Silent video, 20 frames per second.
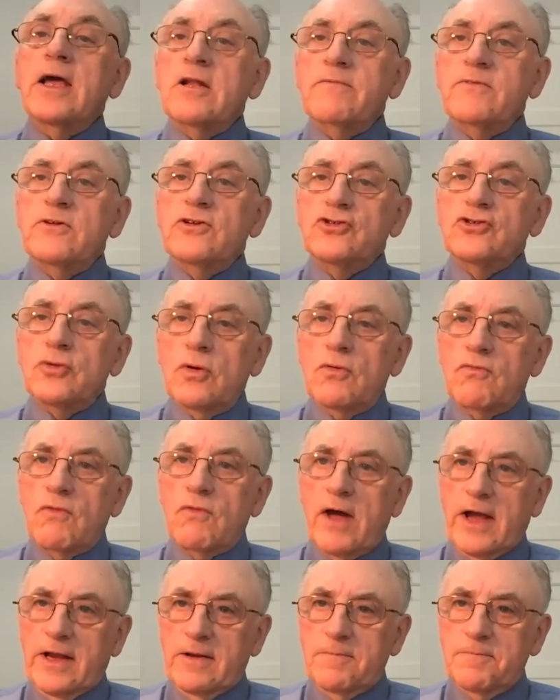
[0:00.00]
individual
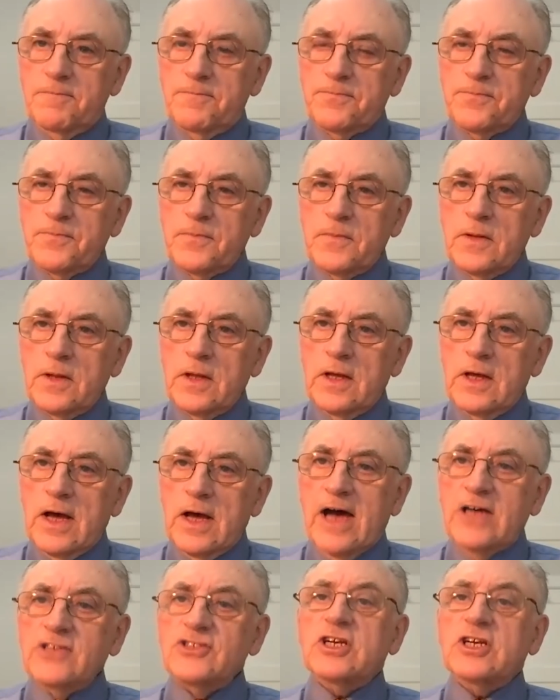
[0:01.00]
right
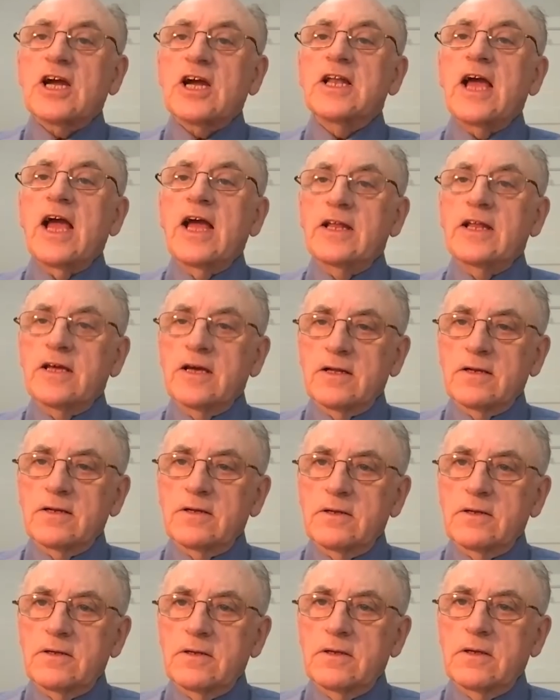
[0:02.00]
as a Canadian
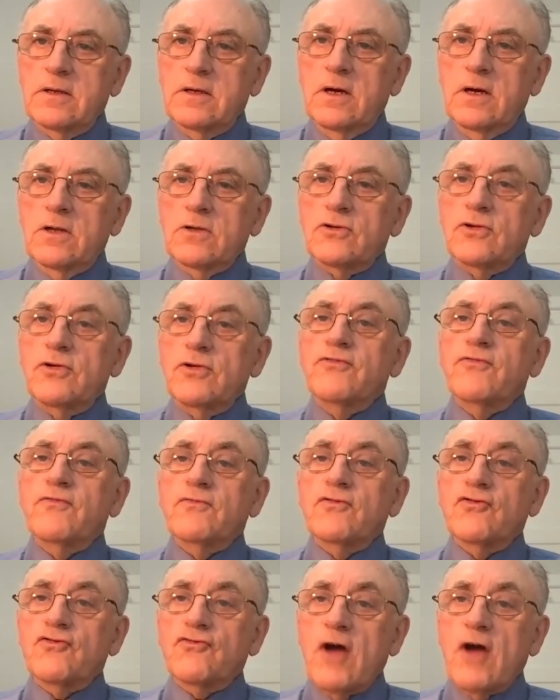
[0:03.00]
to
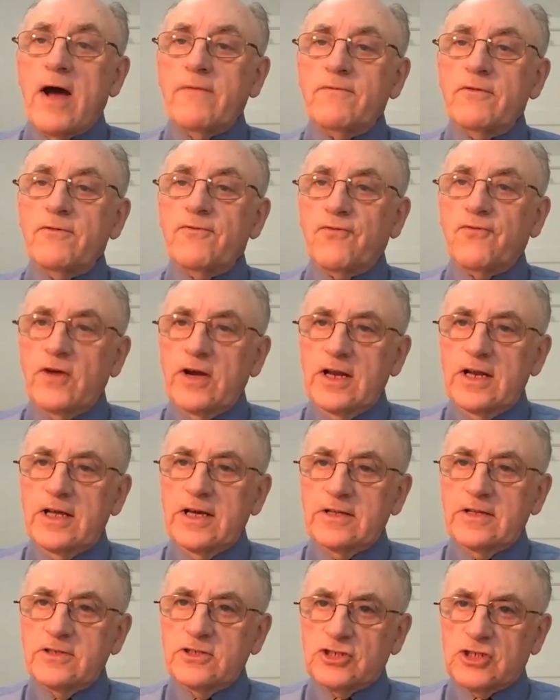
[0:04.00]
travel
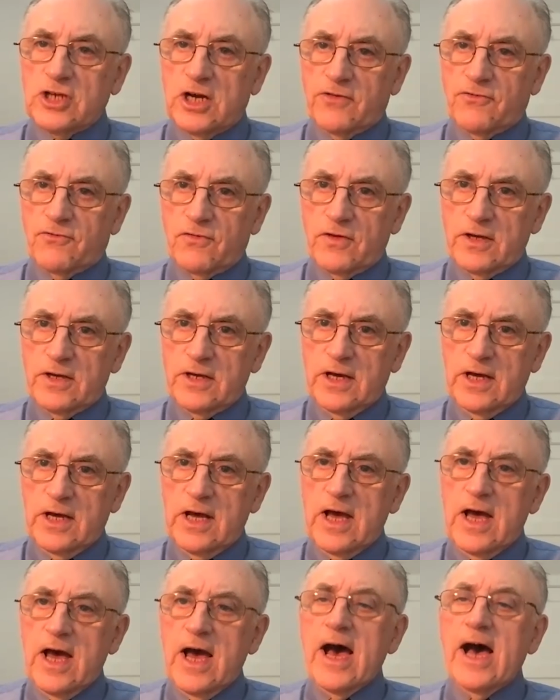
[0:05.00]
freely in this country
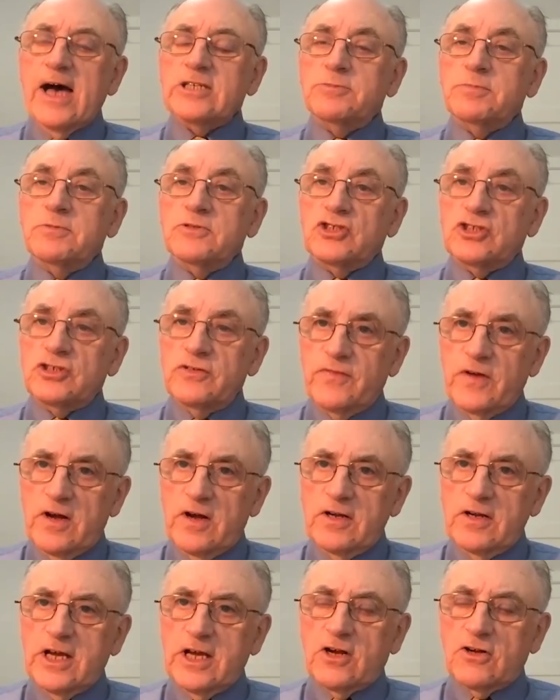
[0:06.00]
has been
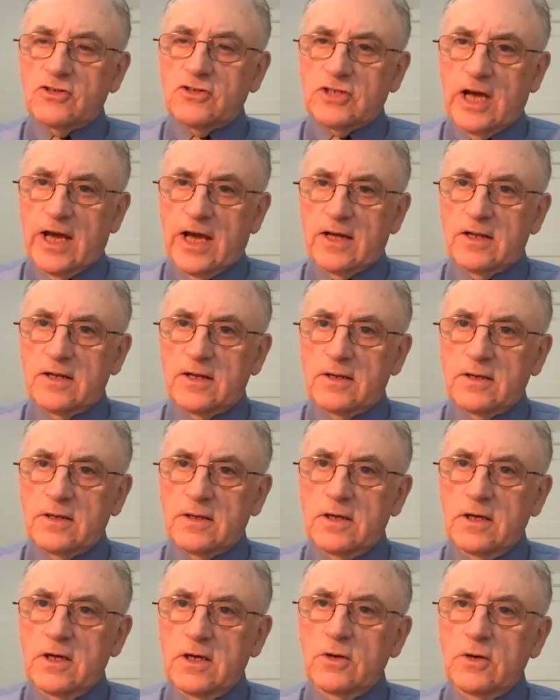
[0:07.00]
severely curtailed
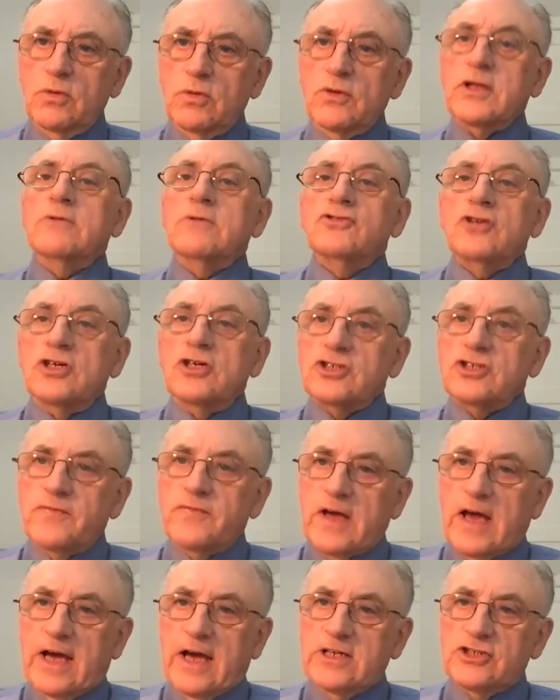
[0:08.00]
without
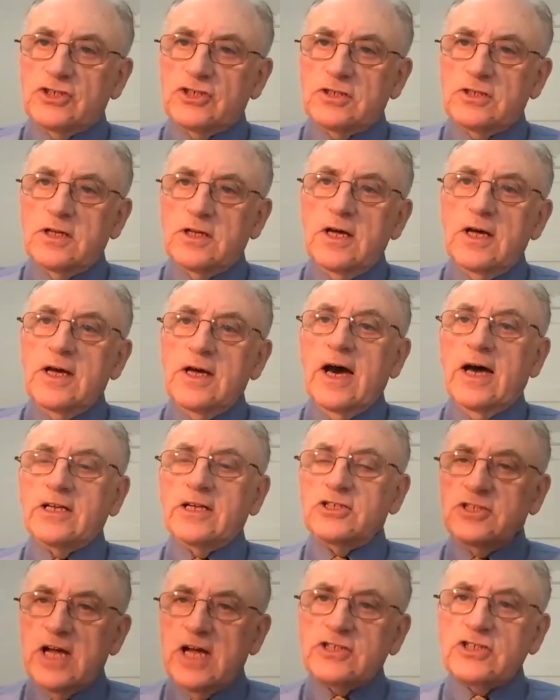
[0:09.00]
justification. And
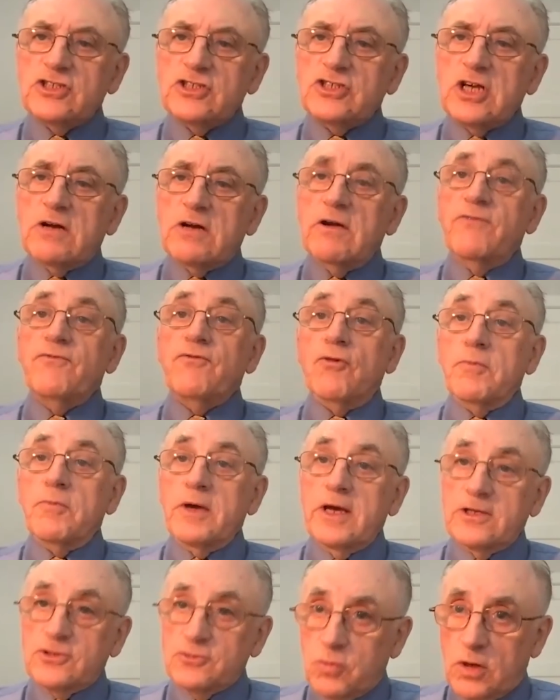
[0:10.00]
it's necessary for
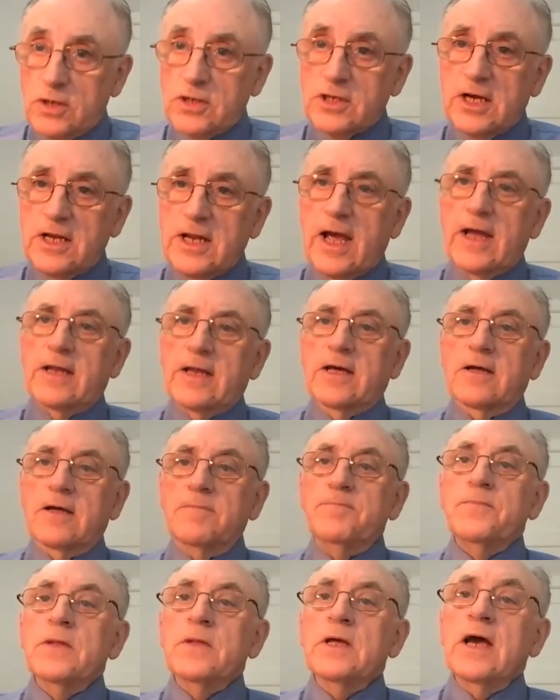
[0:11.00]
me as one Canadian,
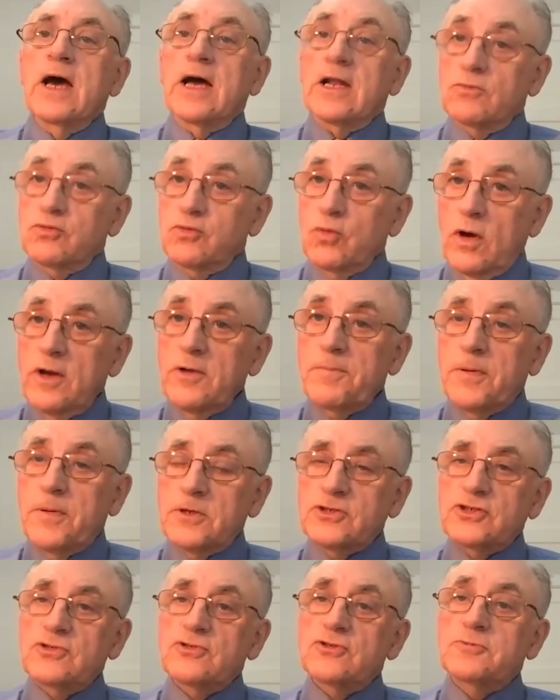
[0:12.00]
and as one
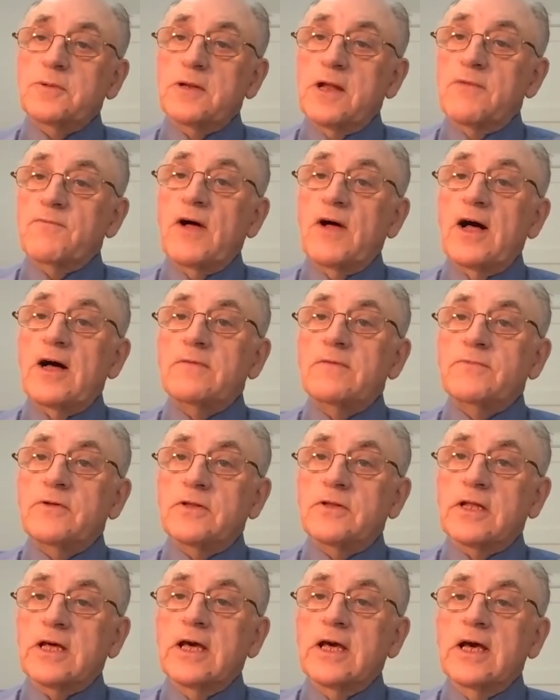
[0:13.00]
person who's been involved
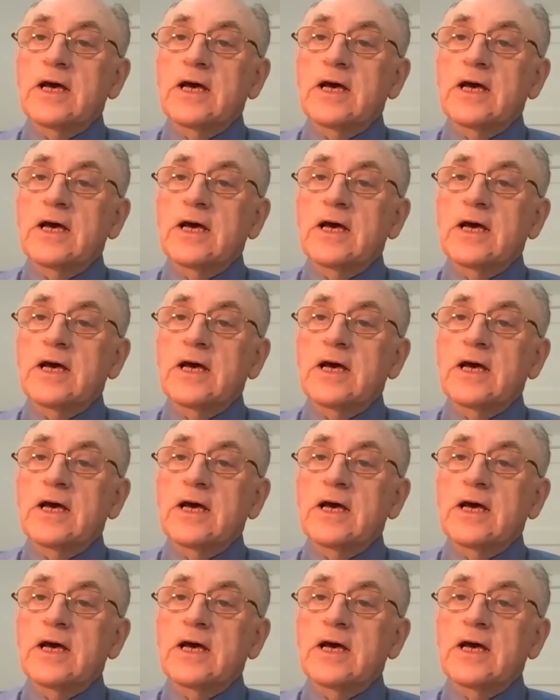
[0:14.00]
in